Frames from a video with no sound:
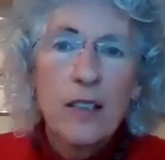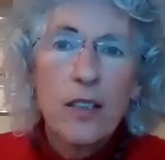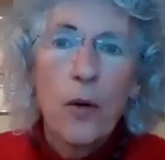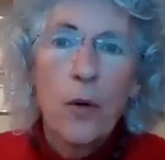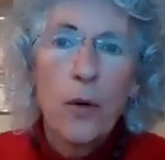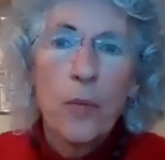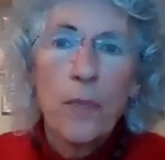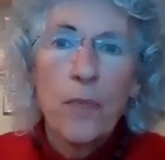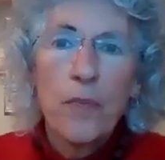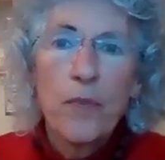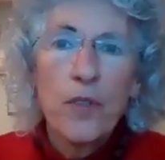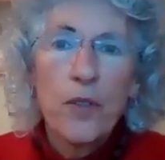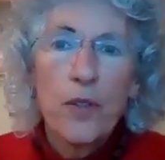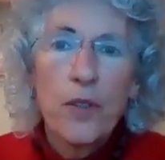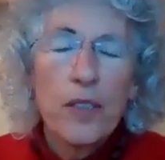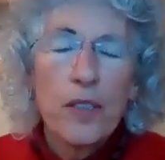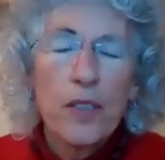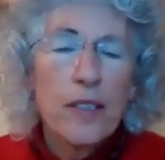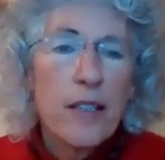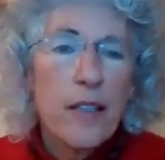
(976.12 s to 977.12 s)
So you
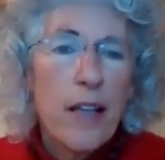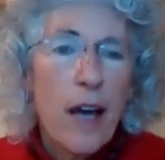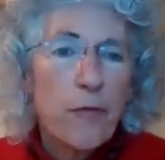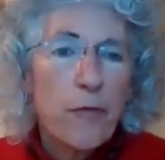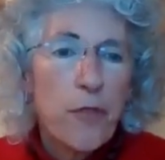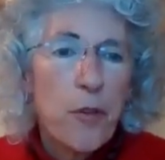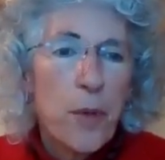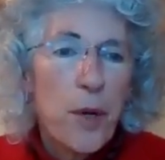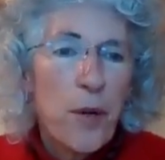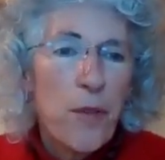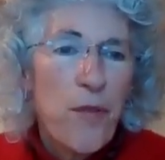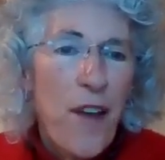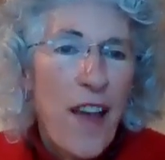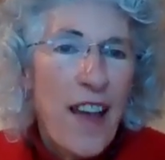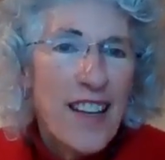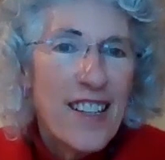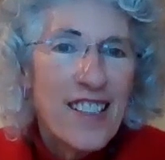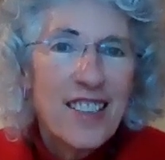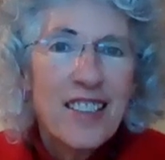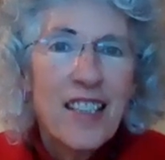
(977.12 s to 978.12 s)
can see that from her
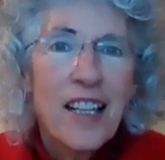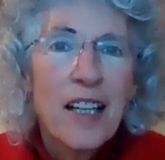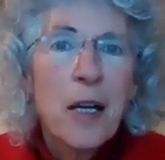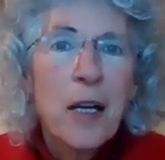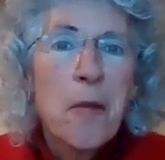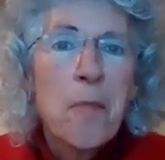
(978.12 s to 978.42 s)
face.